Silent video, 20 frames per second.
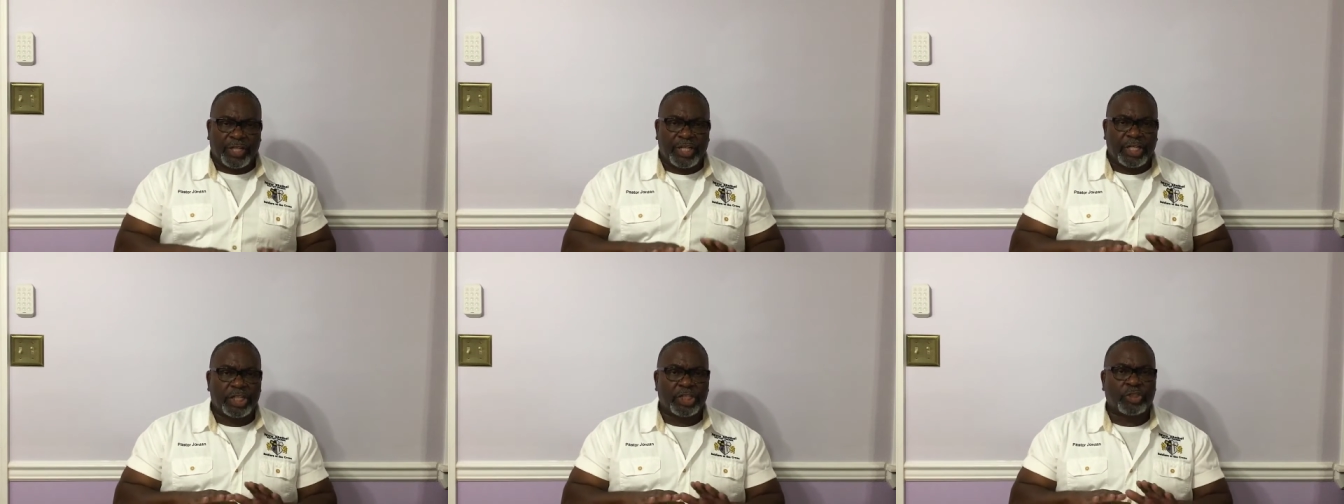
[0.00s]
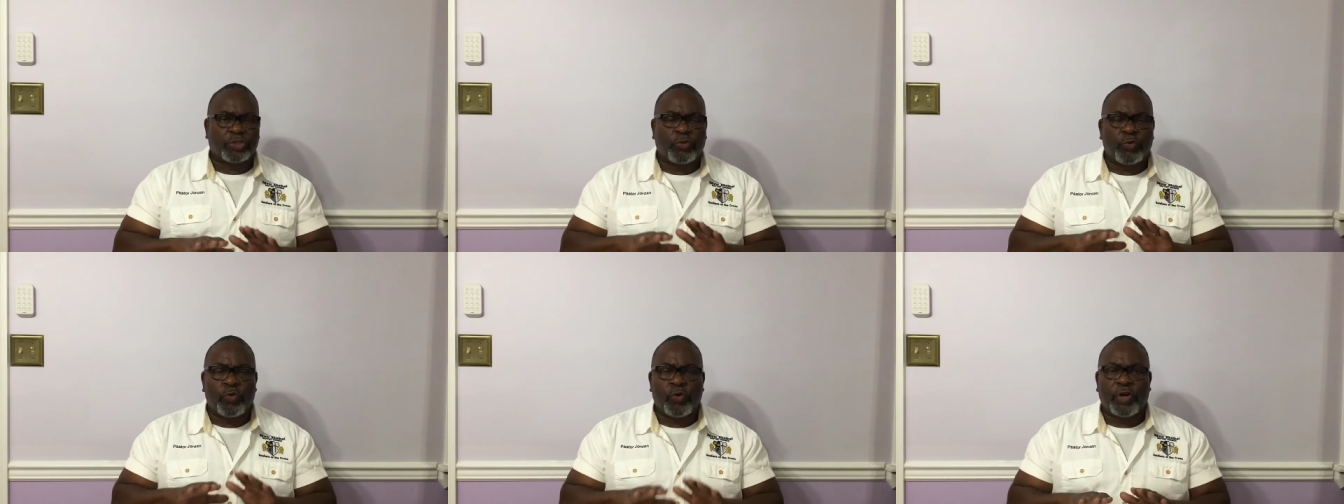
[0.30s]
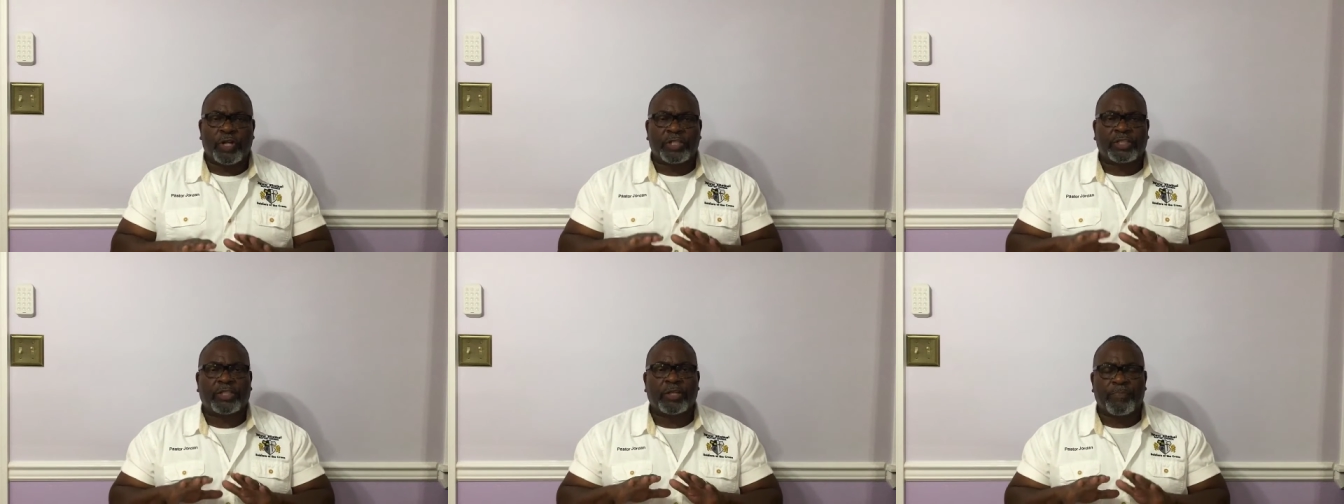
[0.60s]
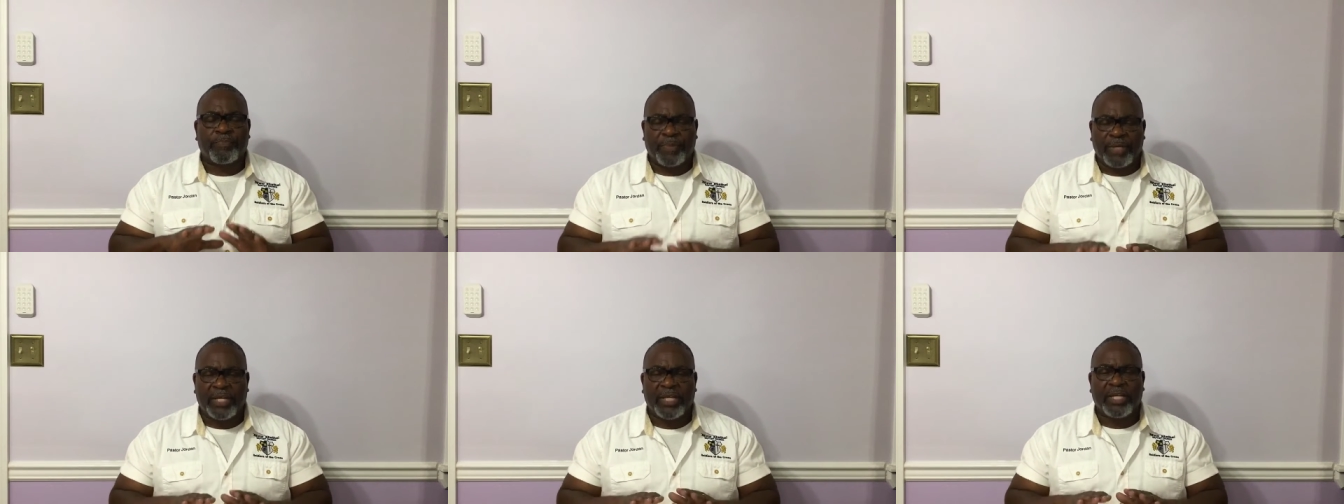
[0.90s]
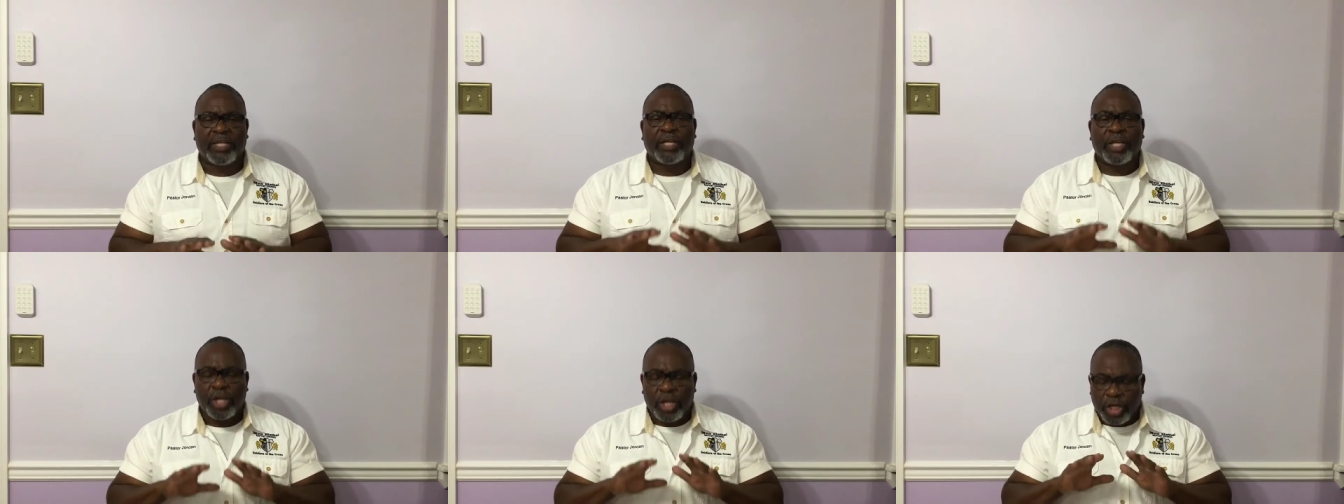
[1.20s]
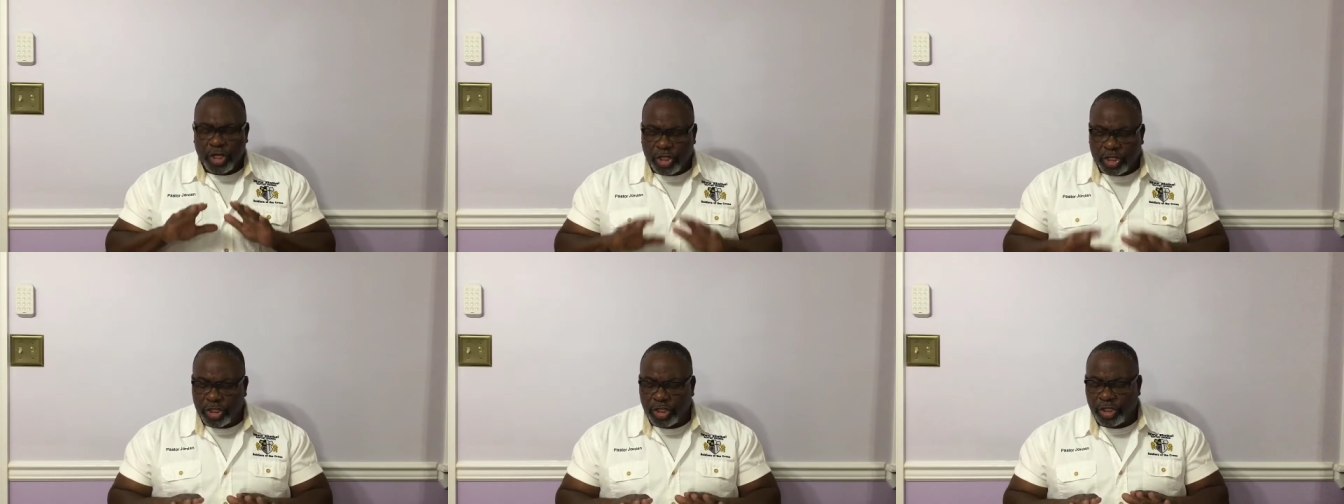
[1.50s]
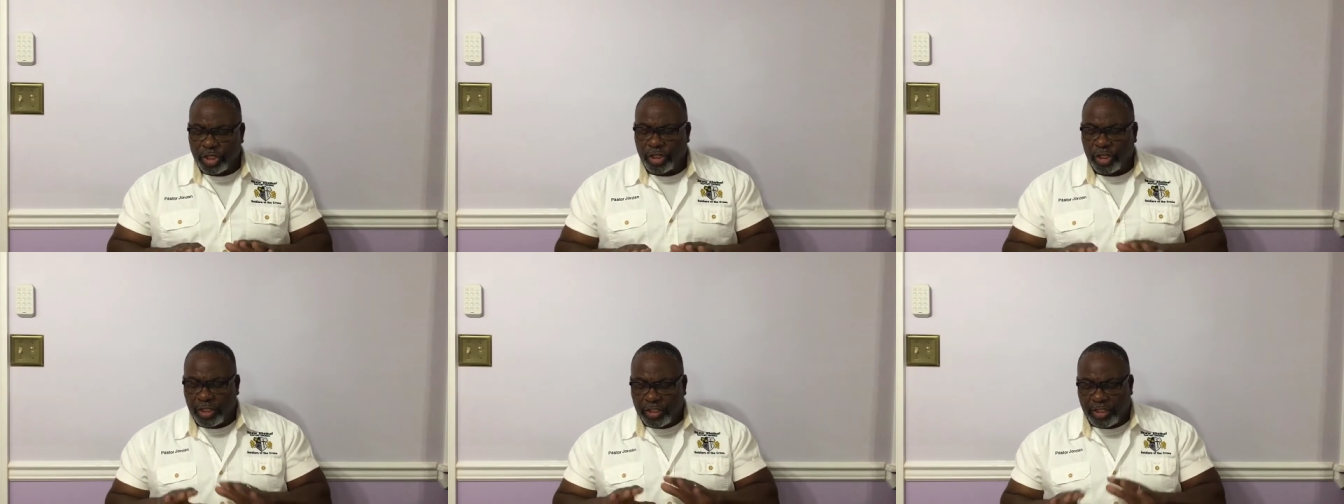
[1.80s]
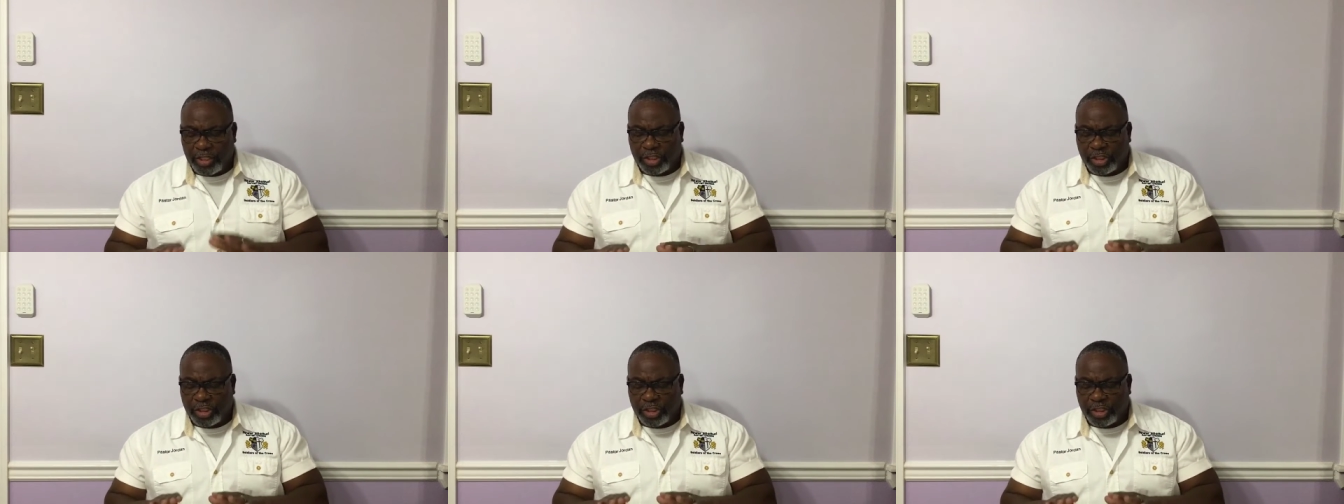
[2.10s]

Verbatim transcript: is going to be good.